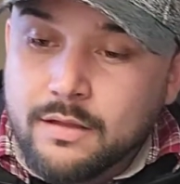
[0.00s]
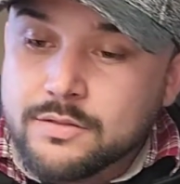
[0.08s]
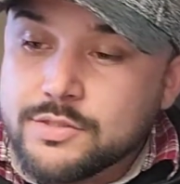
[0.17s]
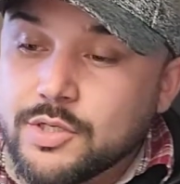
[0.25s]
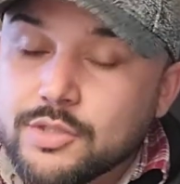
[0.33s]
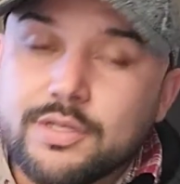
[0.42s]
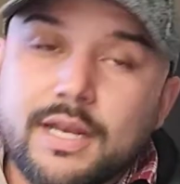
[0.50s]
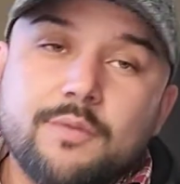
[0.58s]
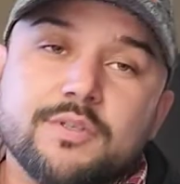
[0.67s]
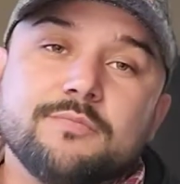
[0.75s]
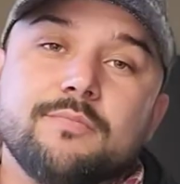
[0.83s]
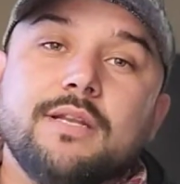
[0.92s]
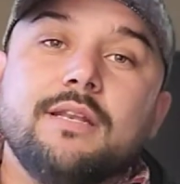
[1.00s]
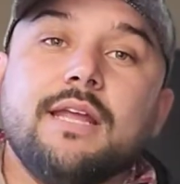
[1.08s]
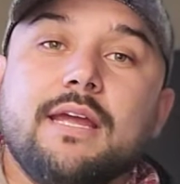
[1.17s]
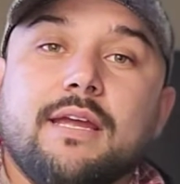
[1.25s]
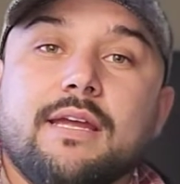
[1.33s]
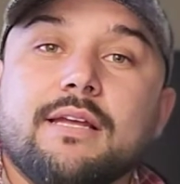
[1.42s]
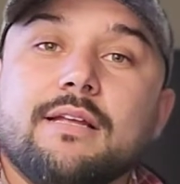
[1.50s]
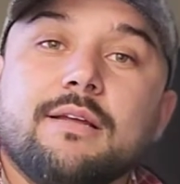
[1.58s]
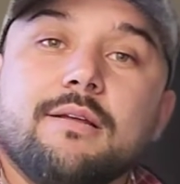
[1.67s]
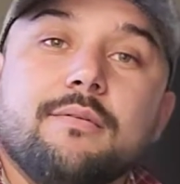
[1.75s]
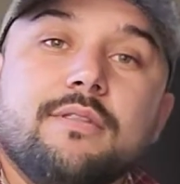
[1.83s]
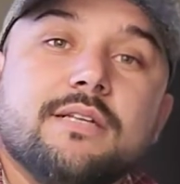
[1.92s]
So today was Monday.
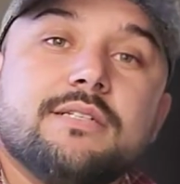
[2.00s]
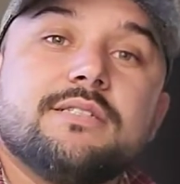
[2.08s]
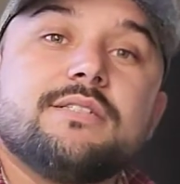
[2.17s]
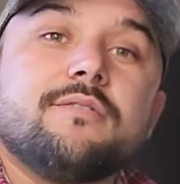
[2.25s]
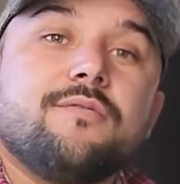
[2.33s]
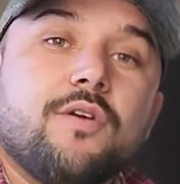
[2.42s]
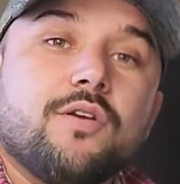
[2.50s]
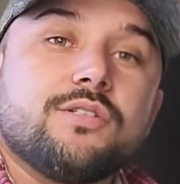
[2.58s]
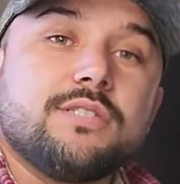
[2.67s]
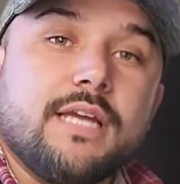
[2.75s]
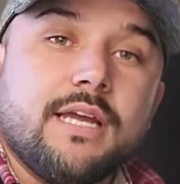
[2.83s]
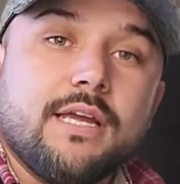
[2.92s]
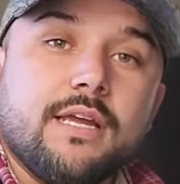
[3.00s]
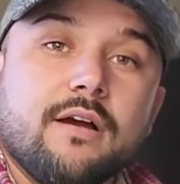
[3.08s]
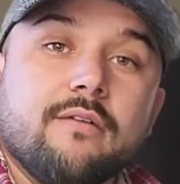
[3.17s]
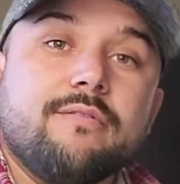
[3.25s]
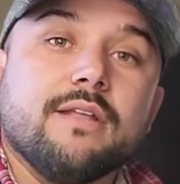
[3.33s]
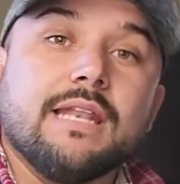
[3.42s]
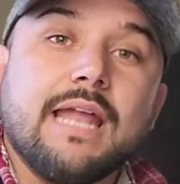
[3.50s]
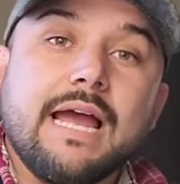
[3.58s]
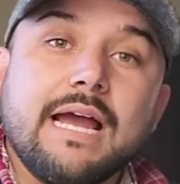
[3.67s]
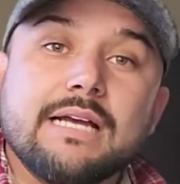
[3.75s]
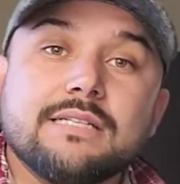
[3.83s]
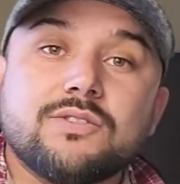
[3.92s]
This is the first day of the
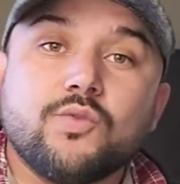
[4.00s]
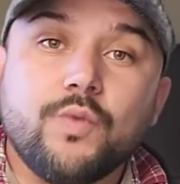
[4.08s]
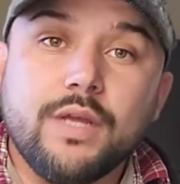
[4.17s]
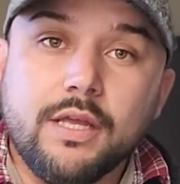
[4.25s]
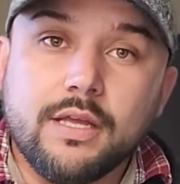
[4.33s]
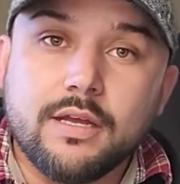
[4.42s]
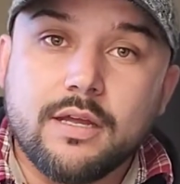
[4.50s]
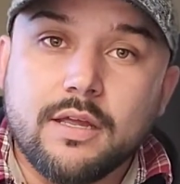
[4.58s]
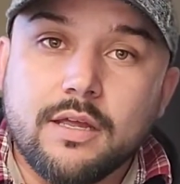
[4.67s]
last week